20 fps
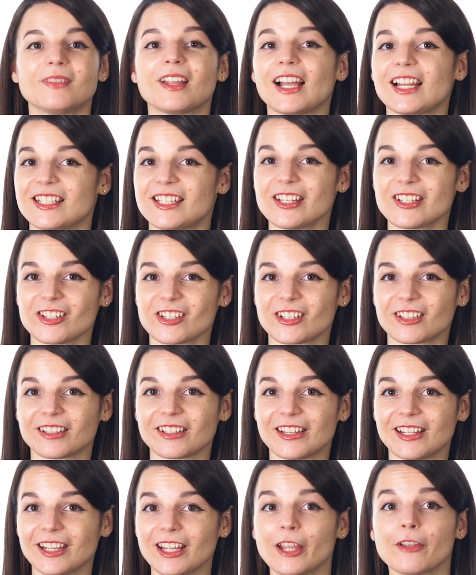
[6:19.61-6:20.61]

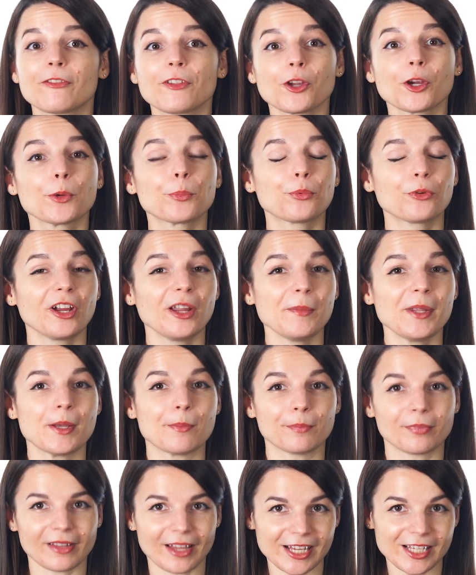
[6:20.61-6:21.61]
Additionally, if you're a Premium
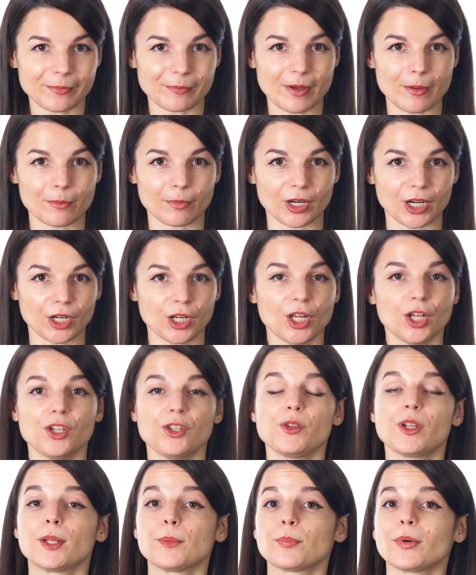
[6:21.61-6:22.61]
Plus member,
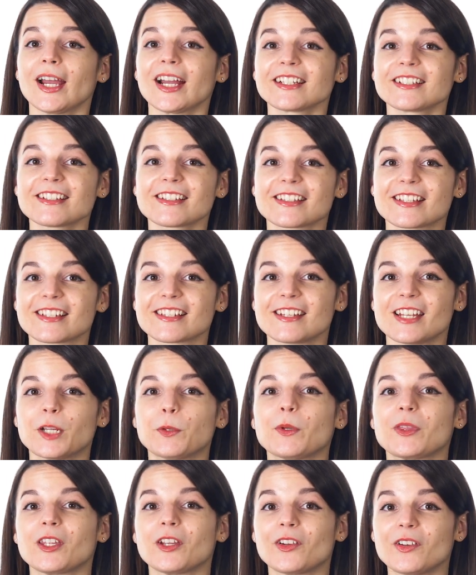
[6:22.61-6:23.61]
you can practice listening
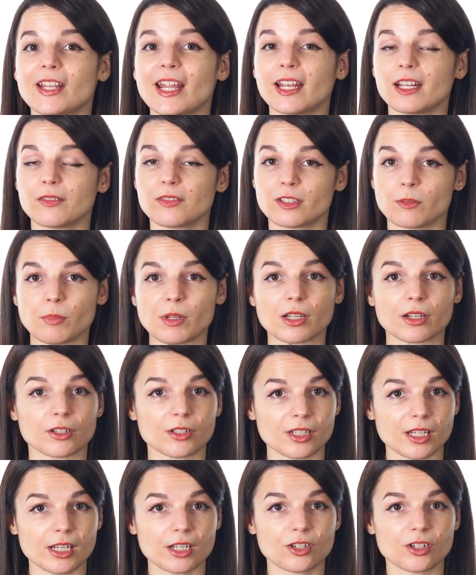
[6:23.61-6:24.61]
with your native speaker
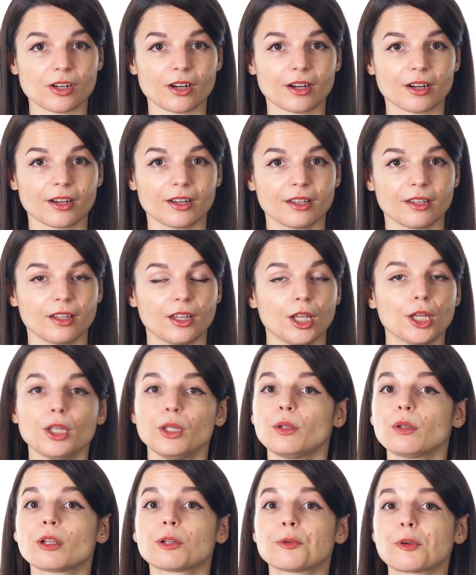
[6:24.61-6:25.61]
teacher.
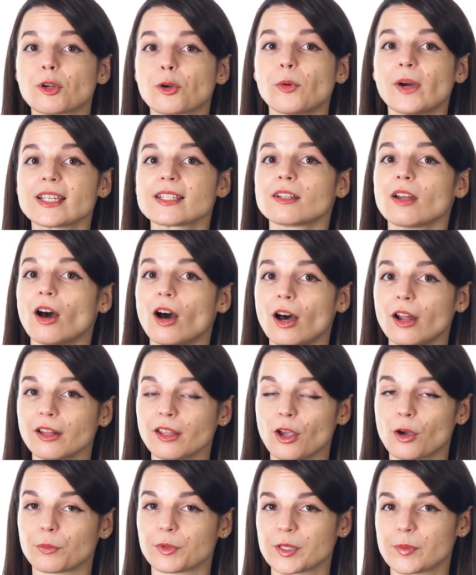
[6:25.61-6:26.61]
You can request
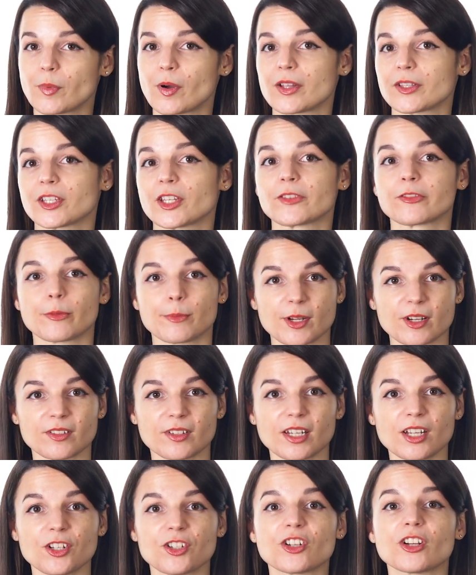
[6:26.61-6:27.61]
audio responses from your
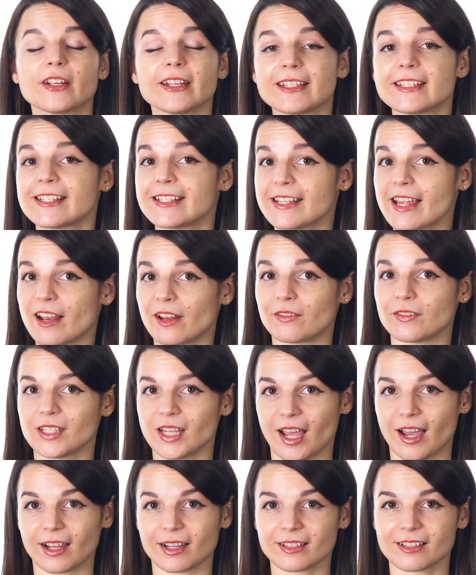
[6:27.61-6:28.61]
teacher instead of
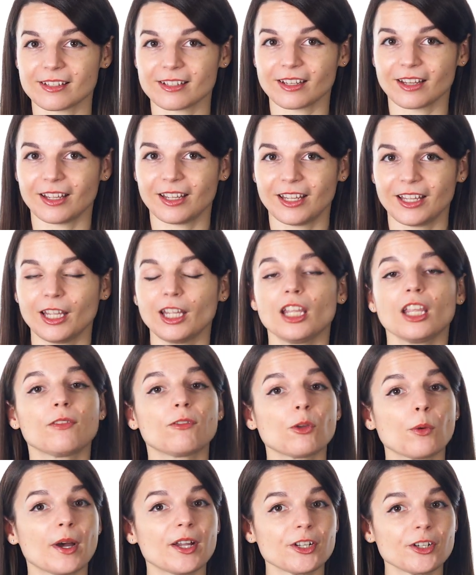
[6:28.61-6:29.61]
text. If
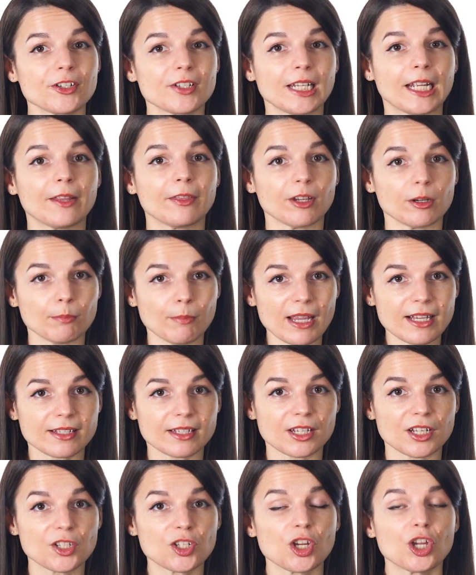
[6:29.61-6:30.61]
you understand their
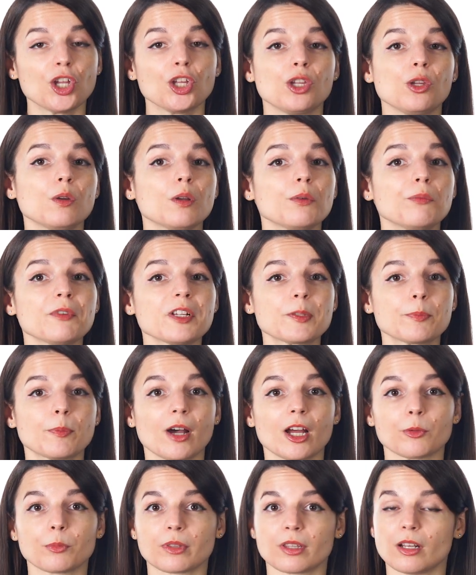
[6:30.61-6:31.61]
message, you can
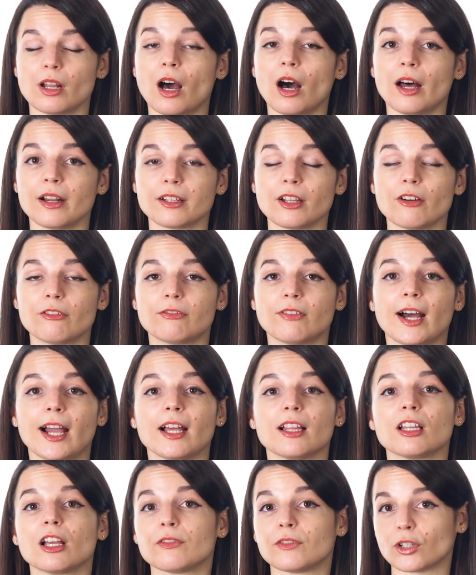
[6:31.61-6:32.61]
respond with an audio
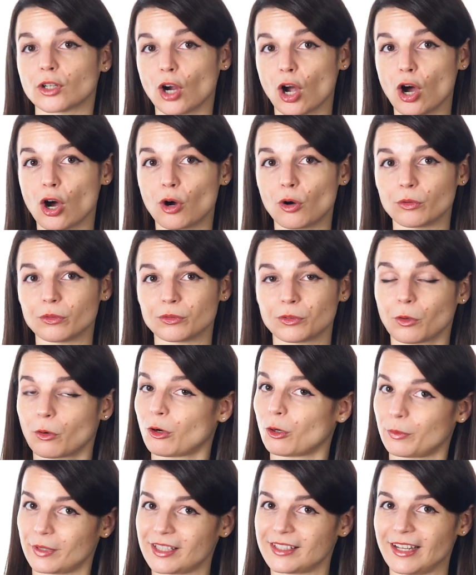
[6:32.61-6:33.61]
file of your own,
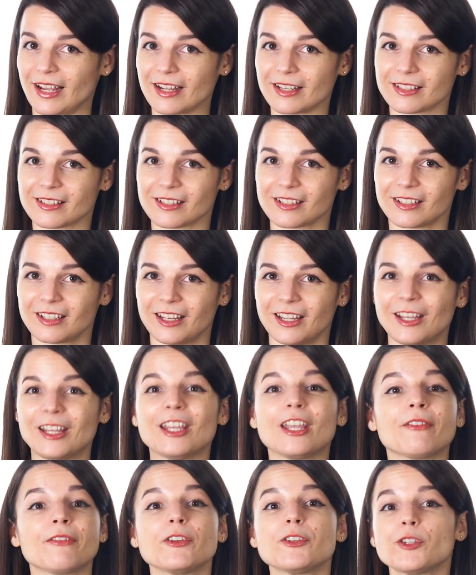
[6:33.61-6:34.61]
or with text.
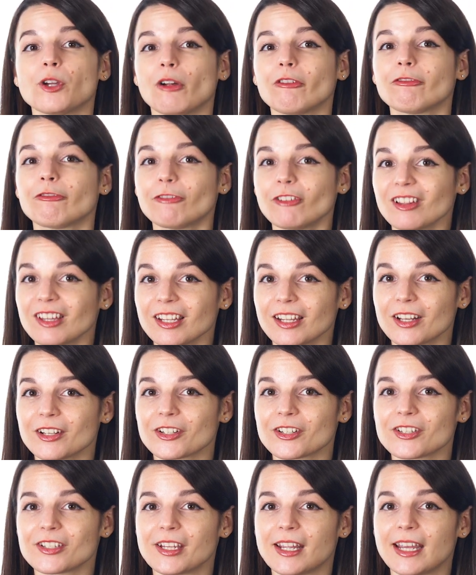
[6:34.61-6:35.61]
If you don't fully
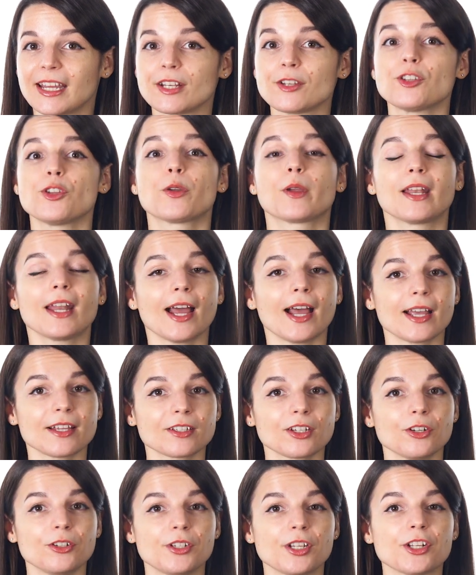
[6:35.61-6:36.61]
understand, you can ask
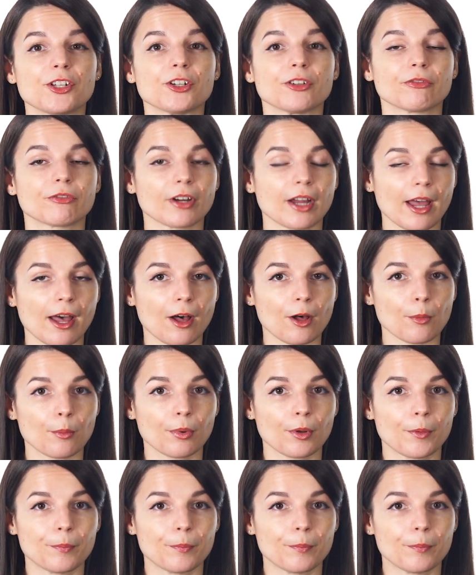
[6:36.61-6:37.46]
your teacher for help.